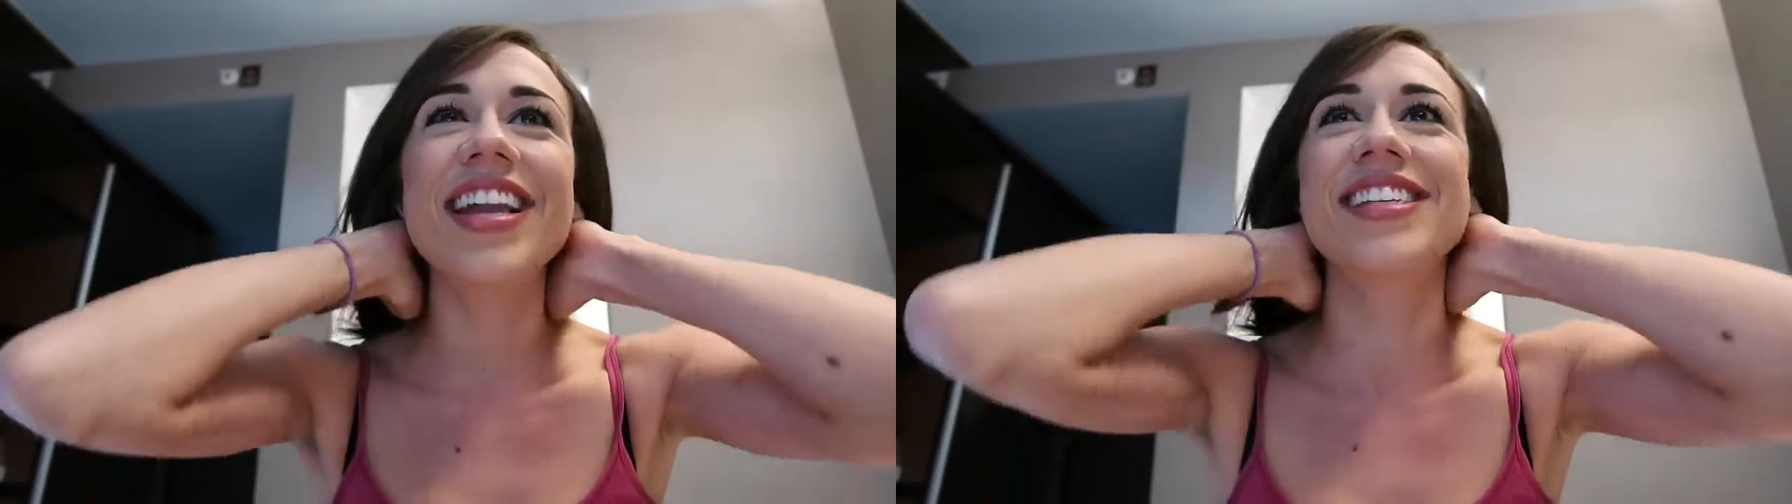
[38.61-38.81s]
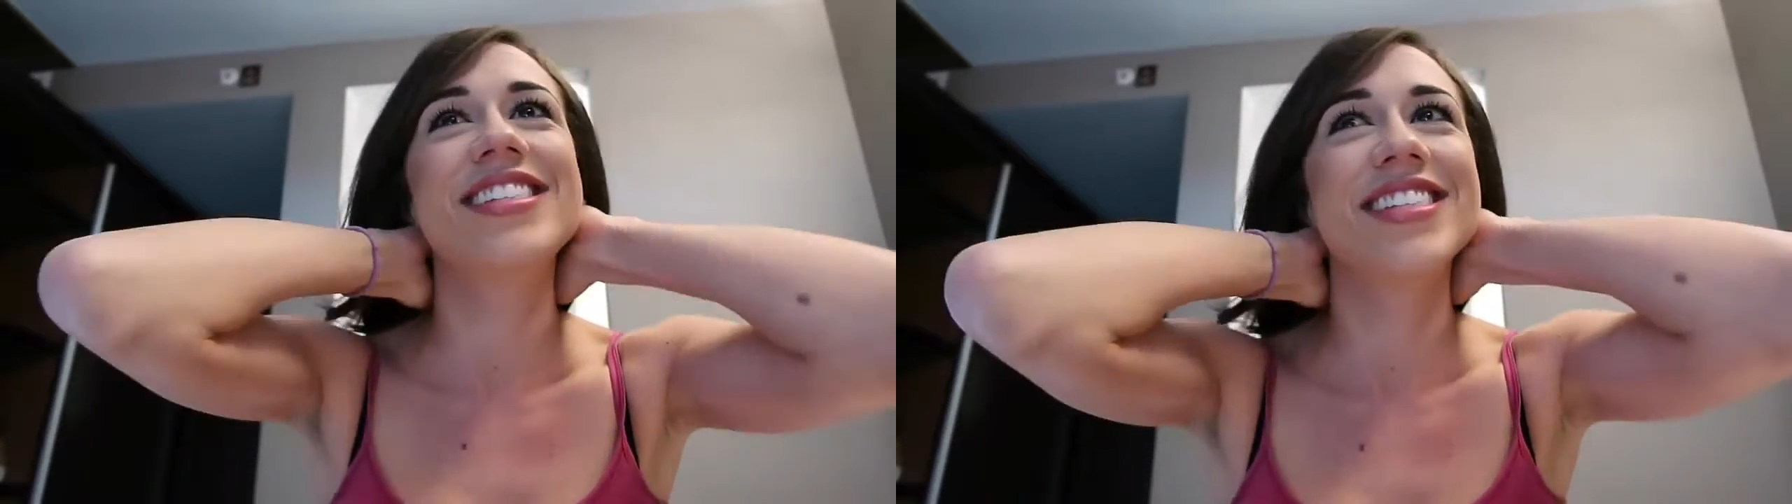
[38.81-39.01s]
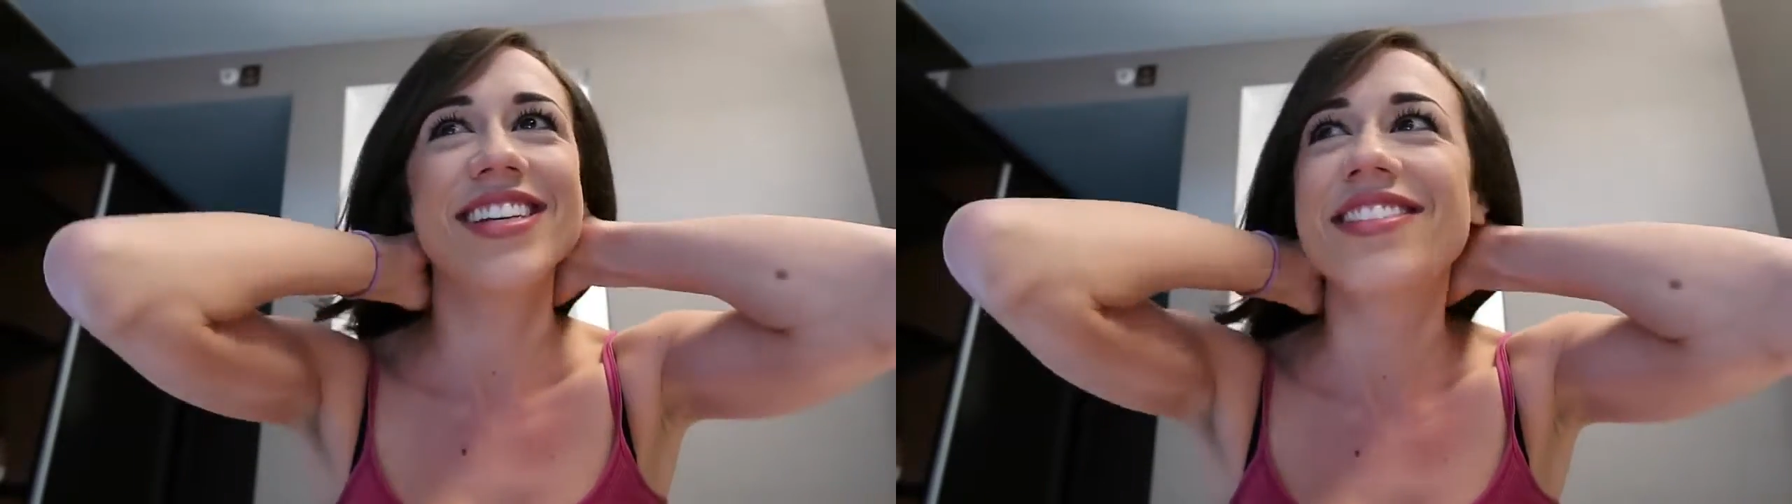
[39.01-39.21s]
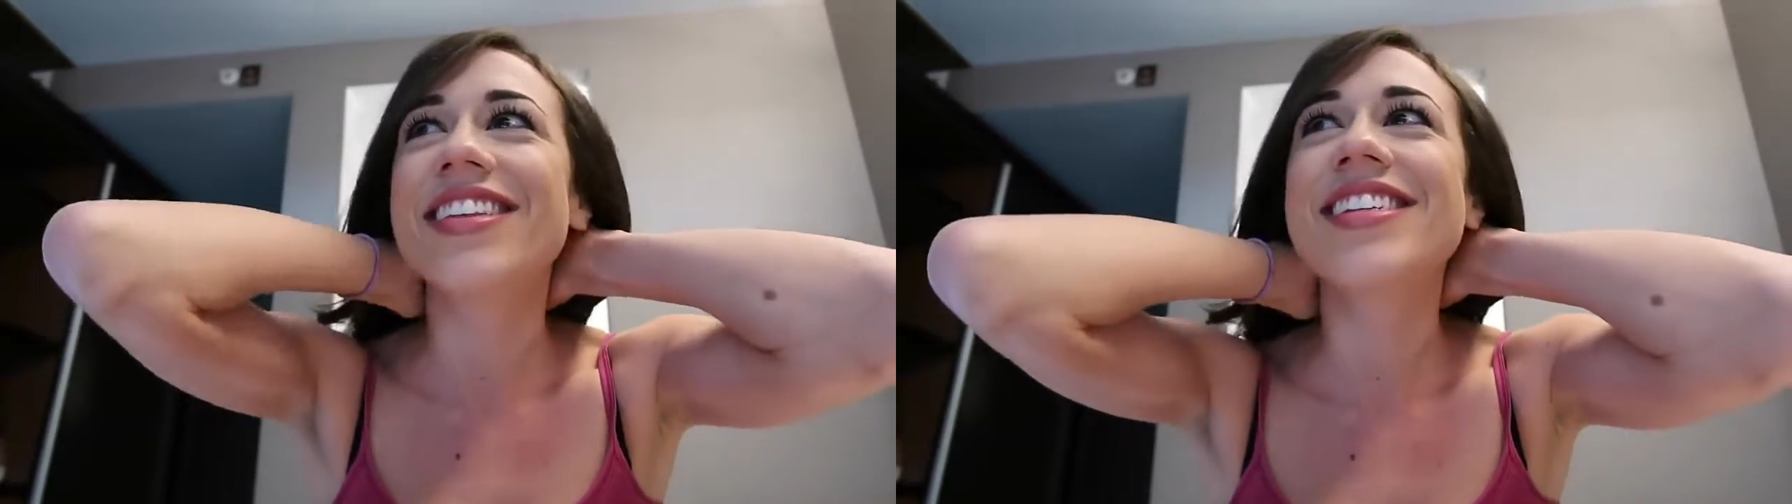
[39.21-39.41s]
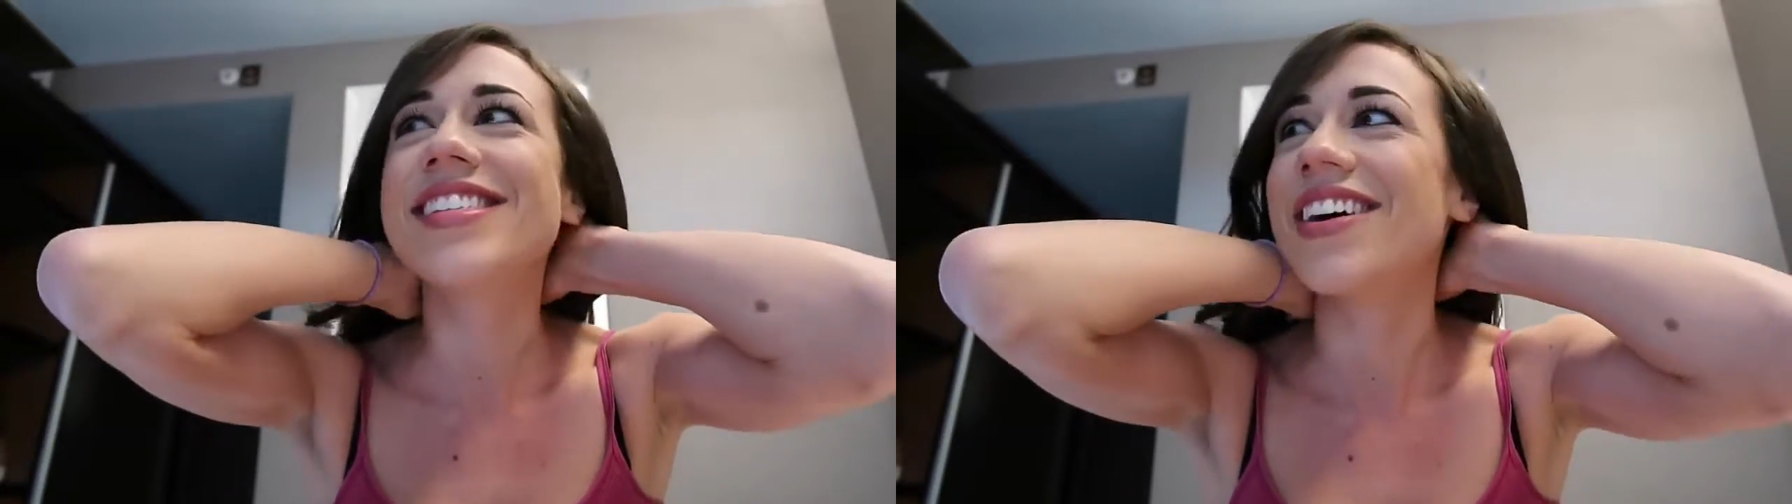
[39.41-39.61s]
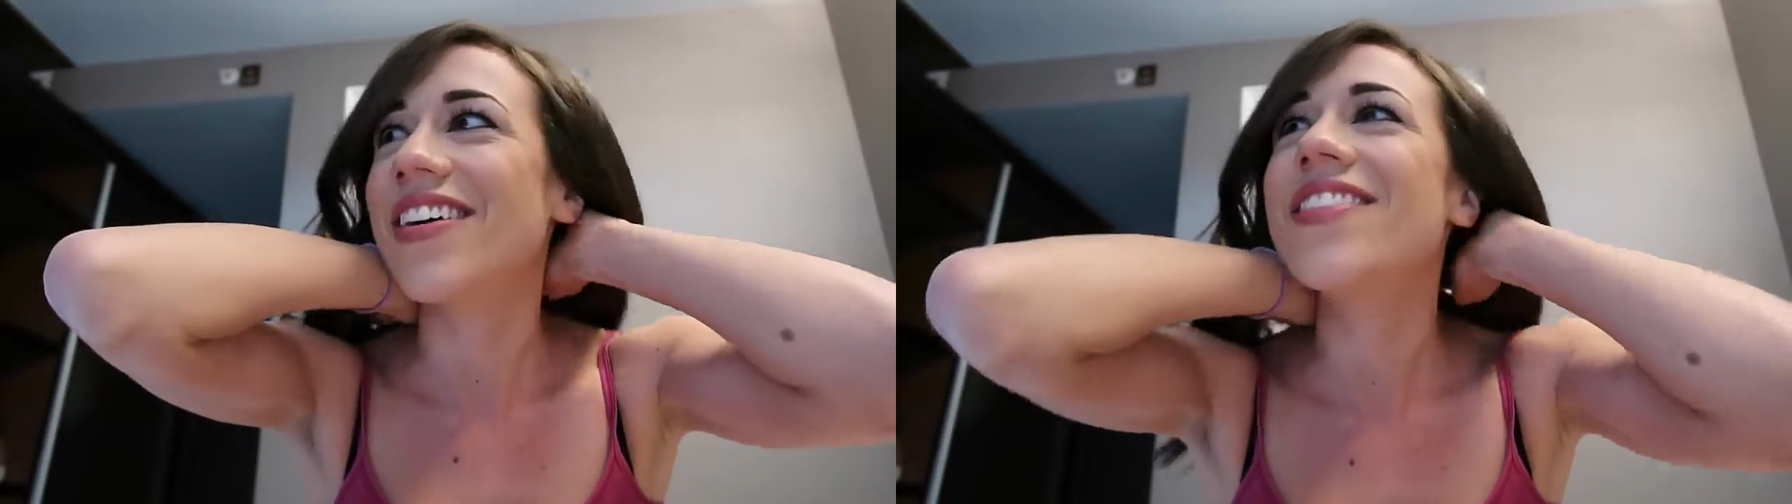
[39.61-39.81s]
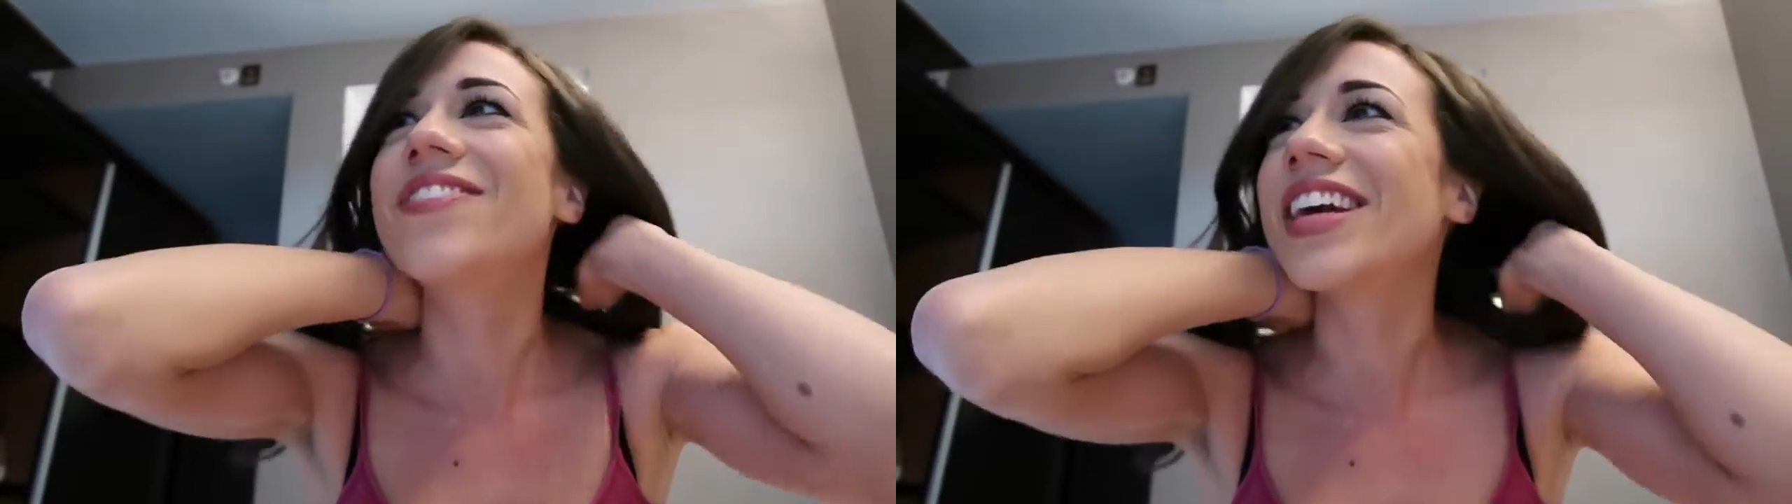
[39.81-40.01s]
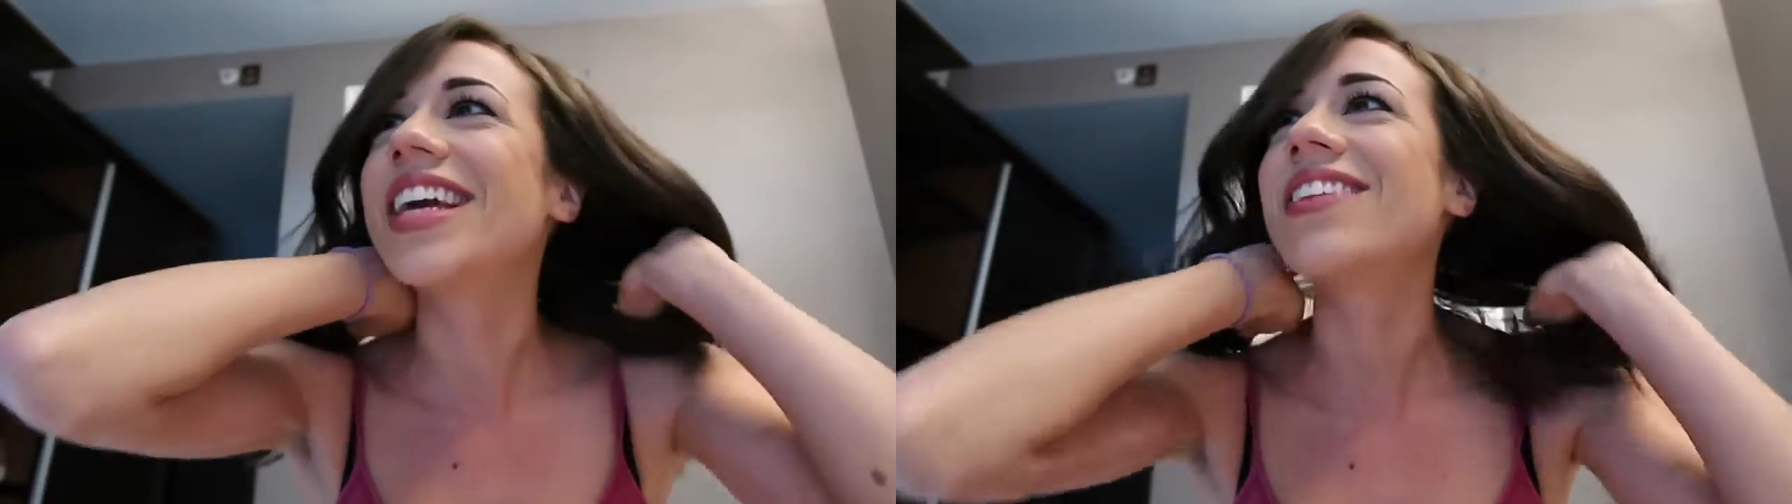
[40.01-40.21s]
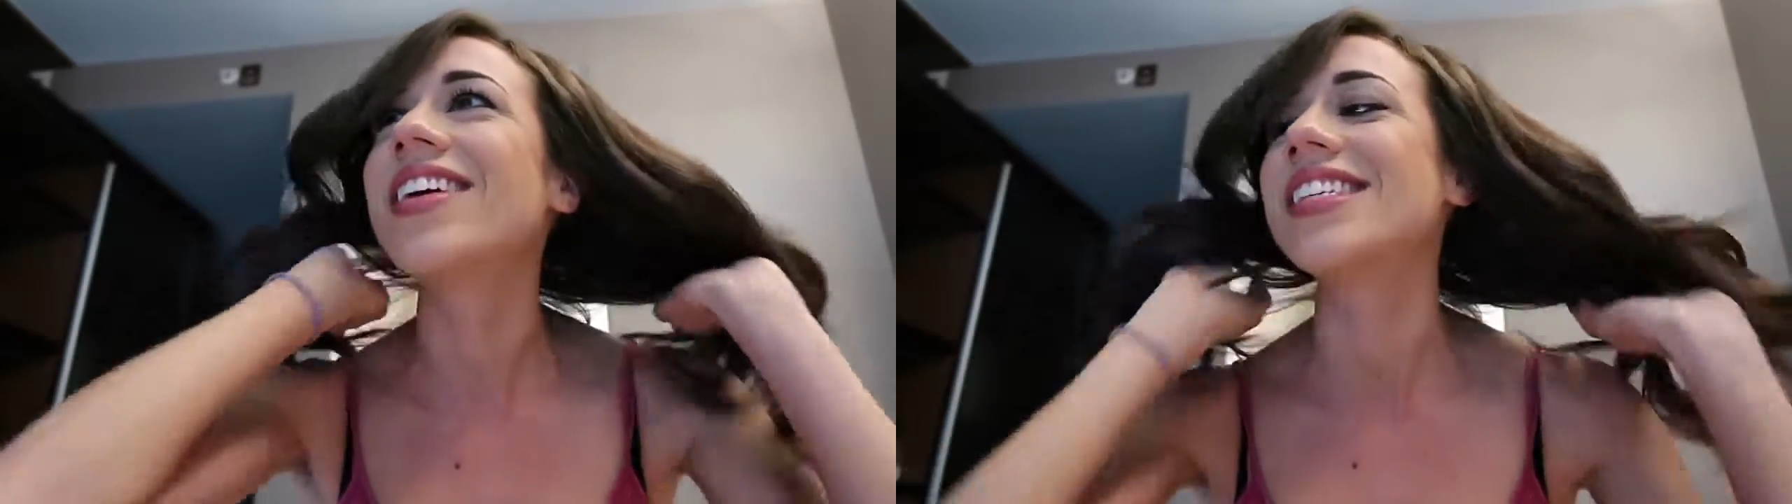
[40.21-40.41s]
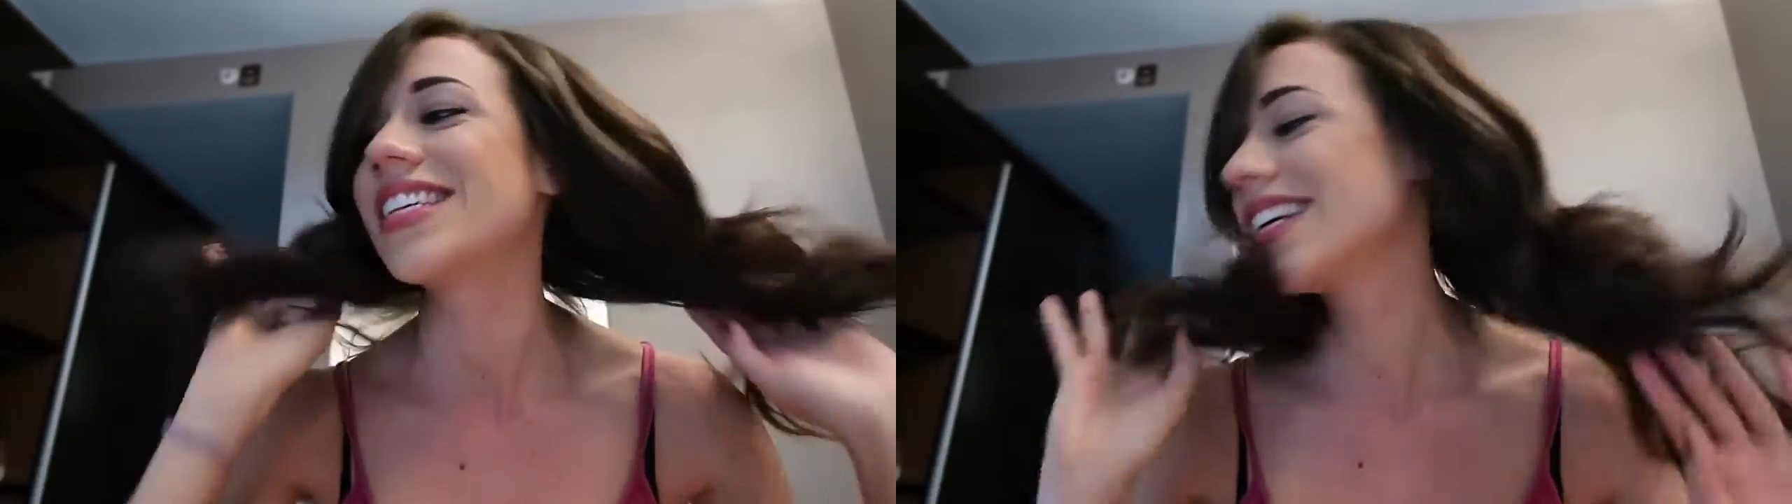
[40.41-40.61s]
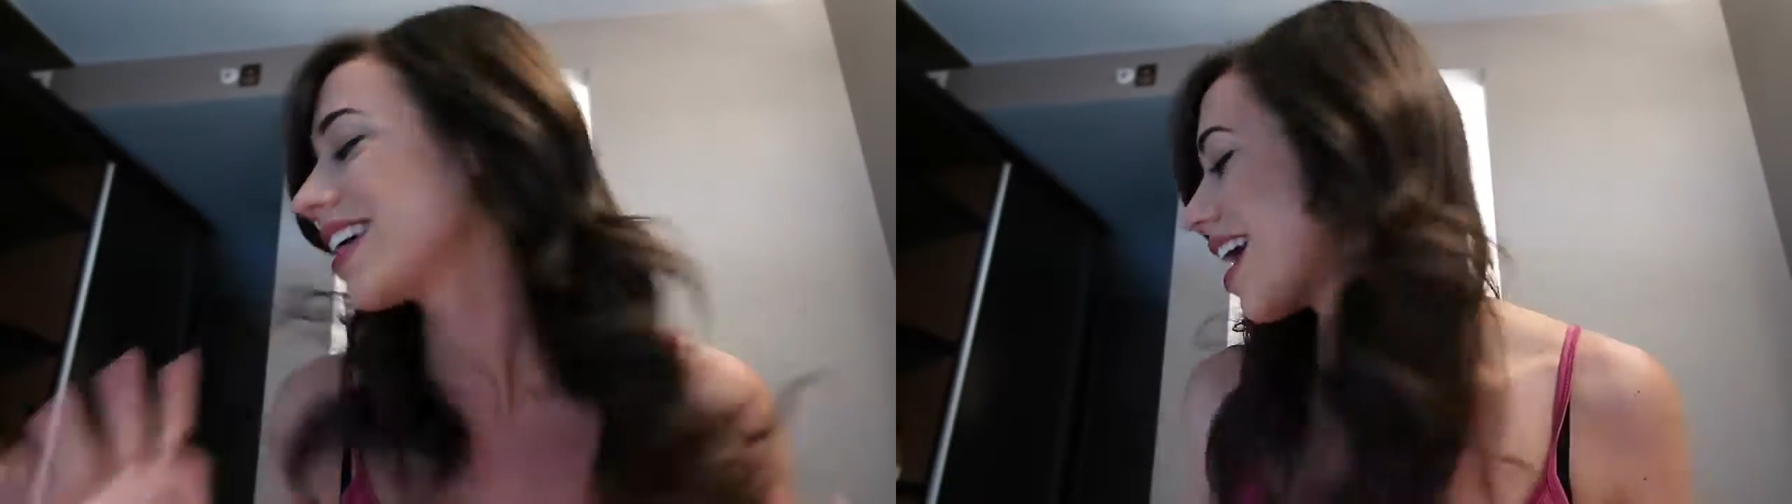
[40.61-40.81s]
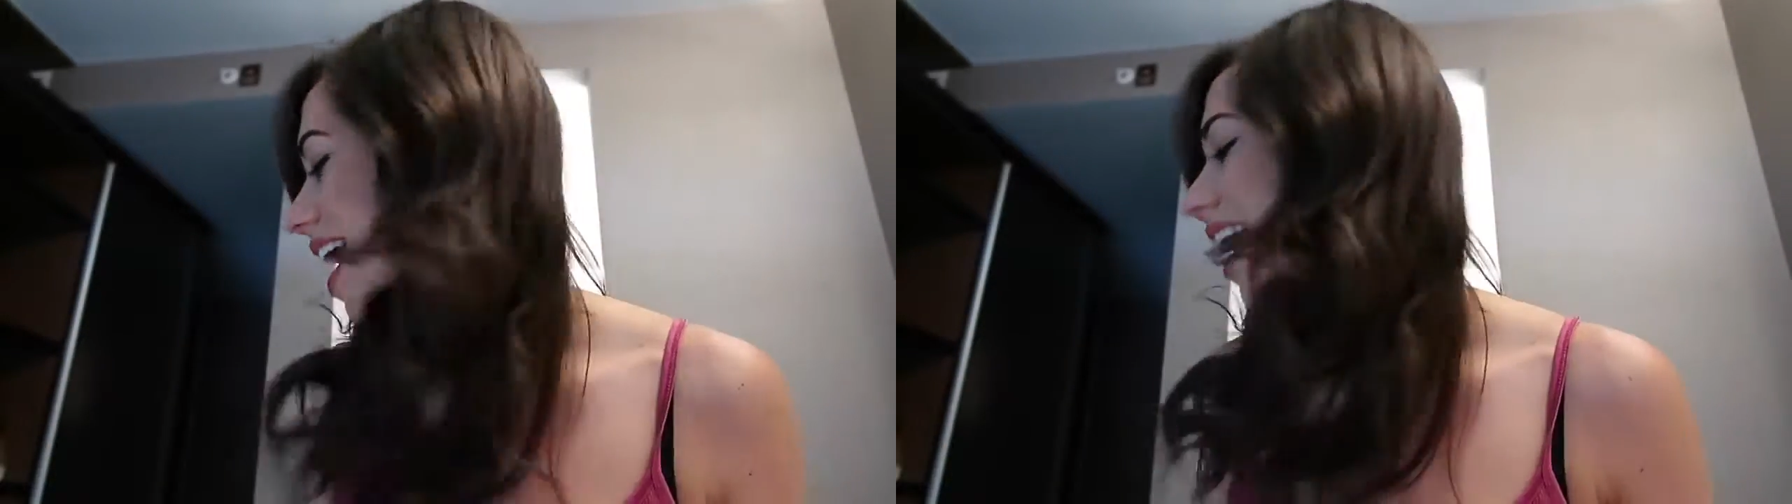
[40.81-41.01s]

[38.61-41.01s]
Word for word: It's genuinely so freaking amazing.